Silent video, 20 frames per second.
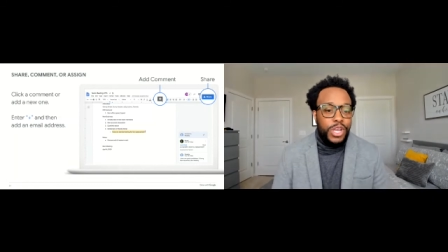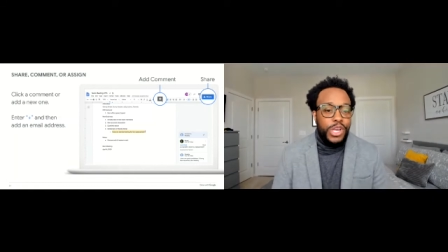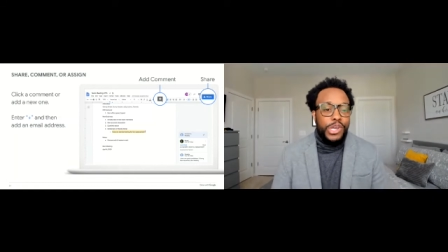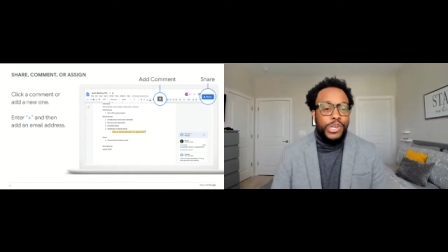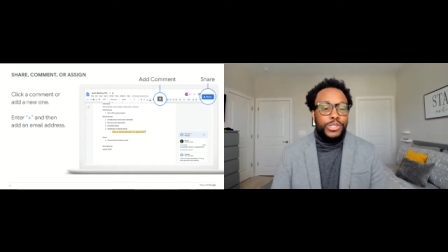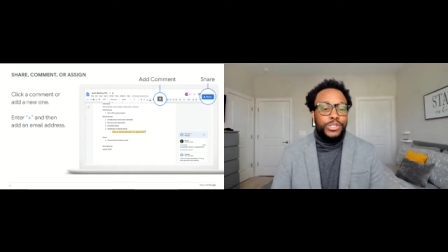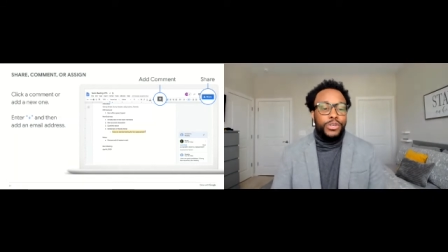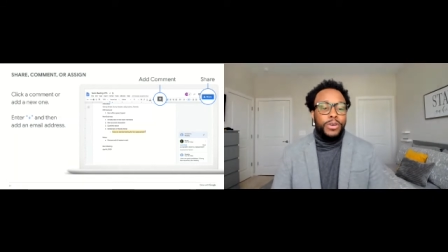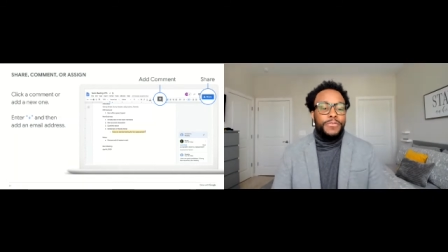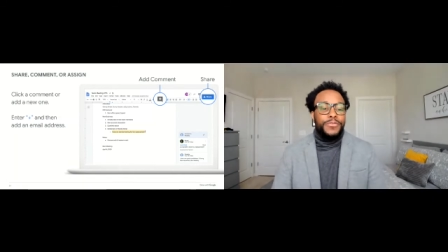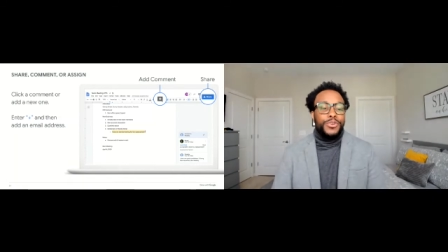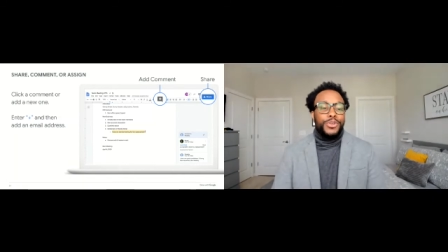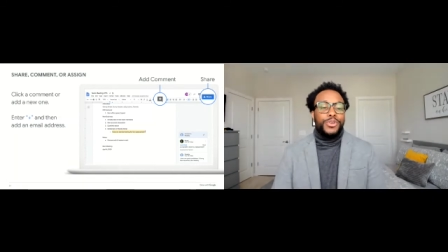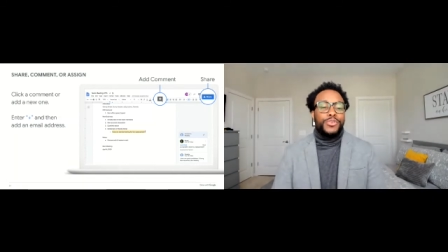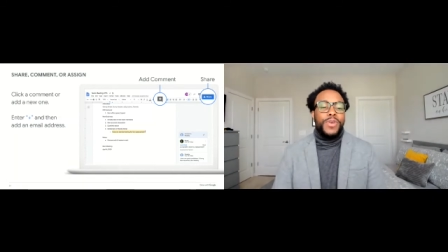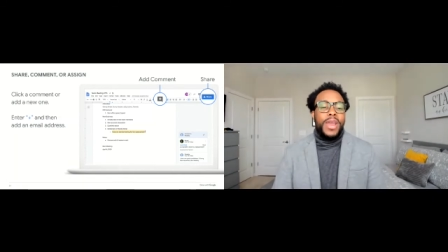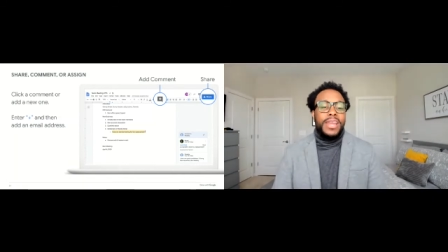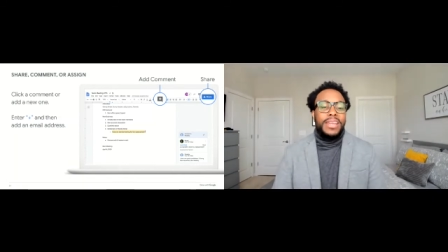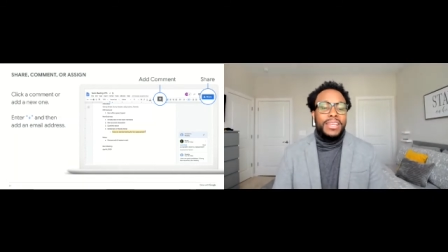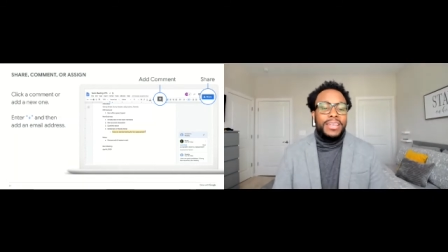So if you're
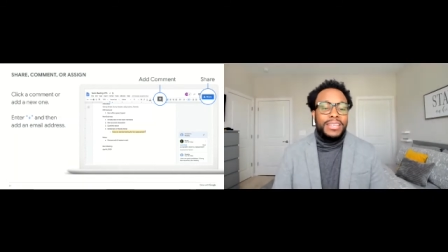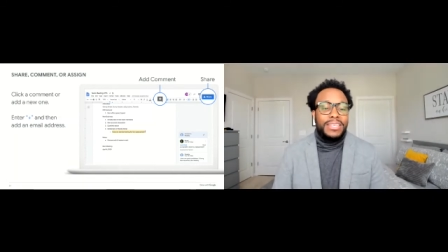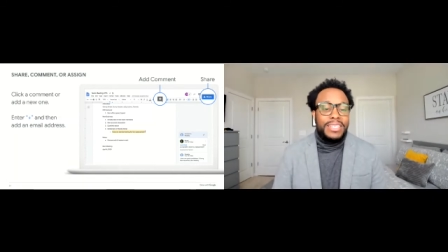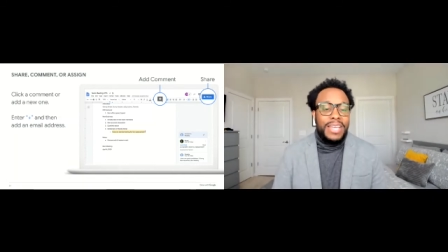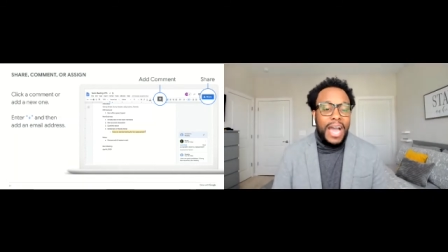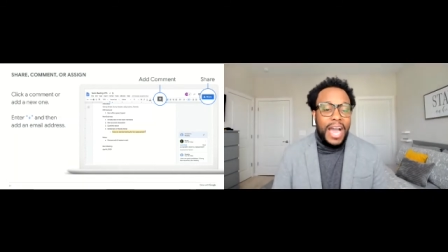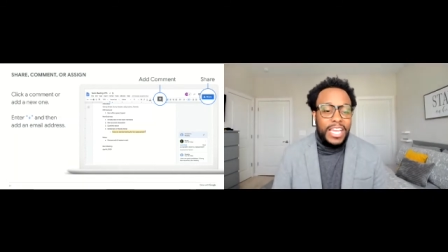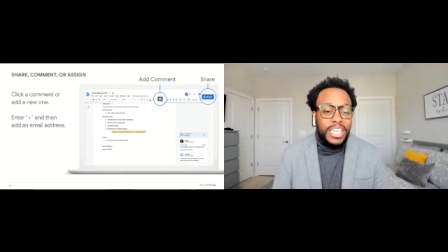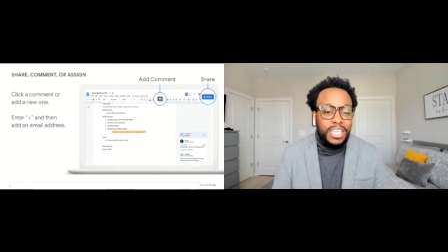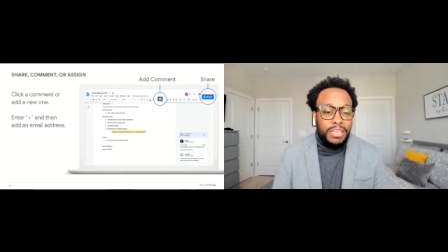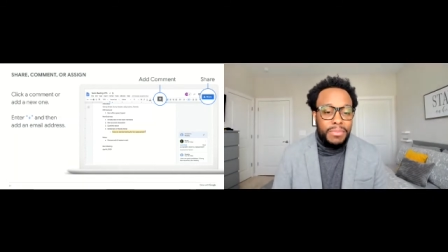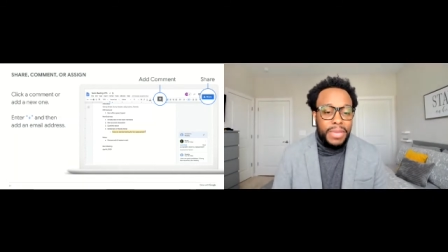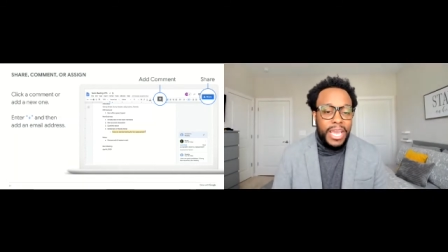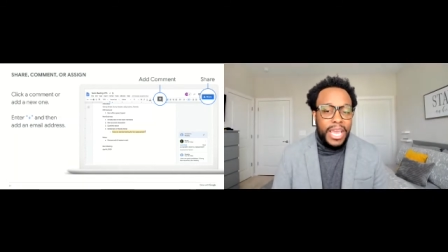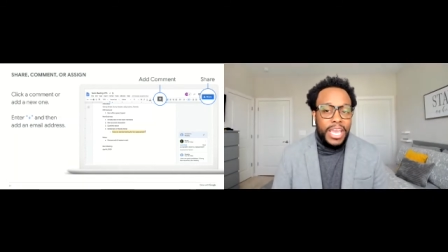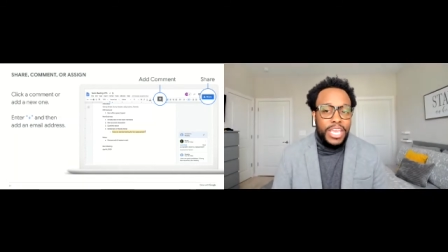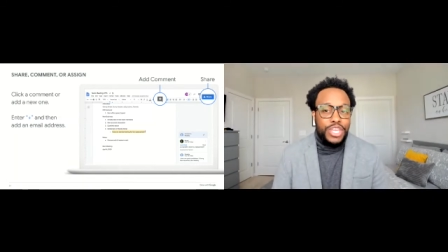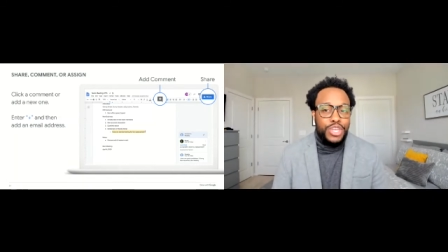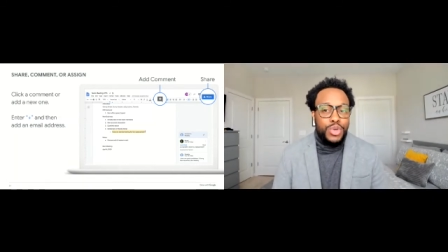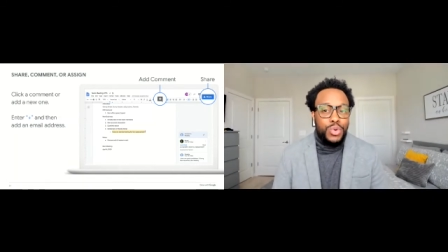creating a document
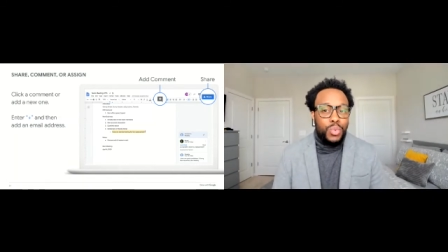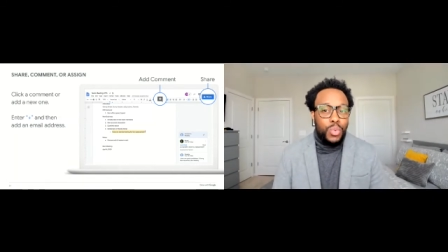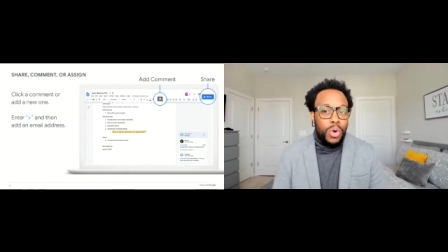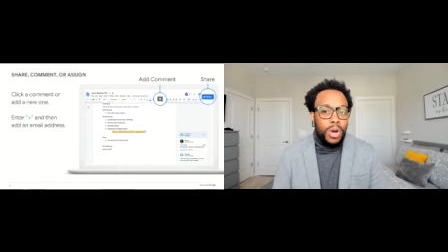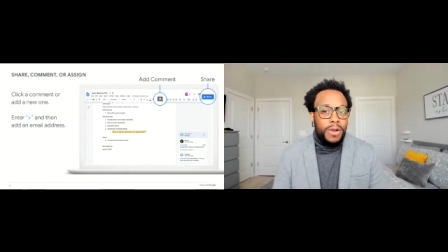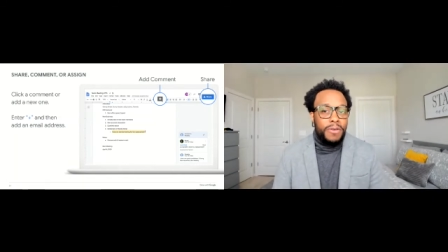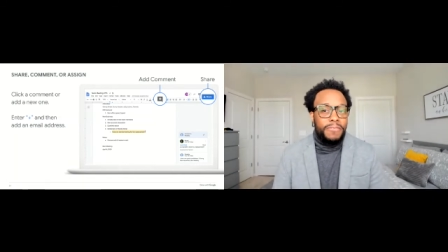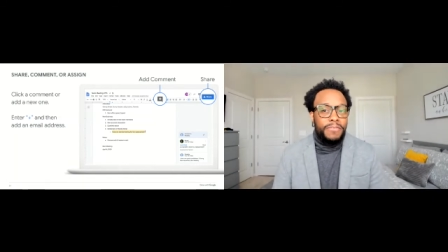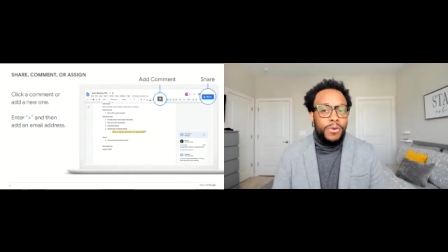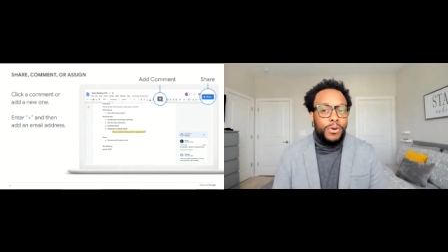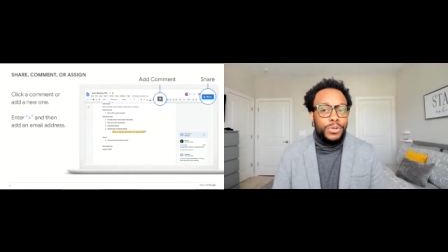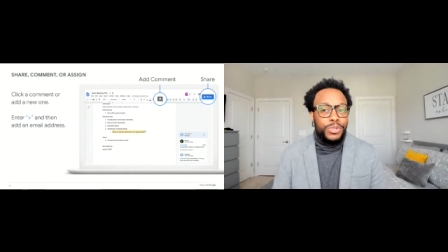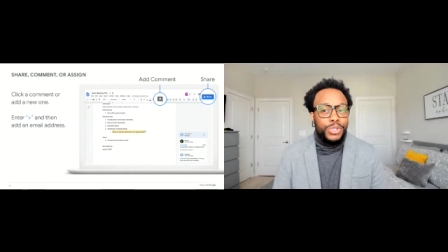and you want folks